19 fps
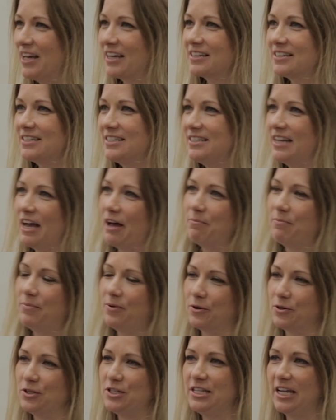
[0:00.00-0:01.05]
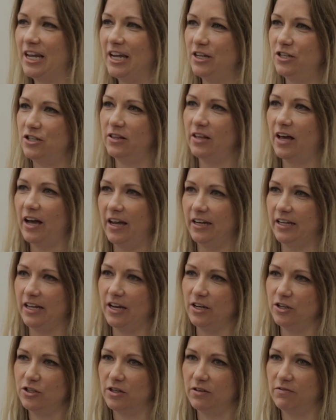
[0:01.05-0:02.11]
Next step or stage in the
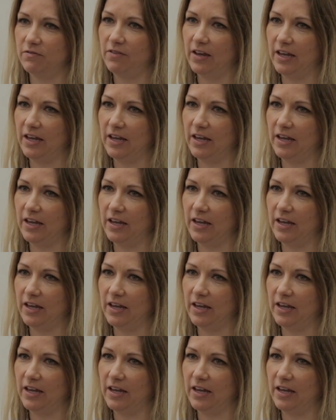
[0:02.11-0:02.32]
ideation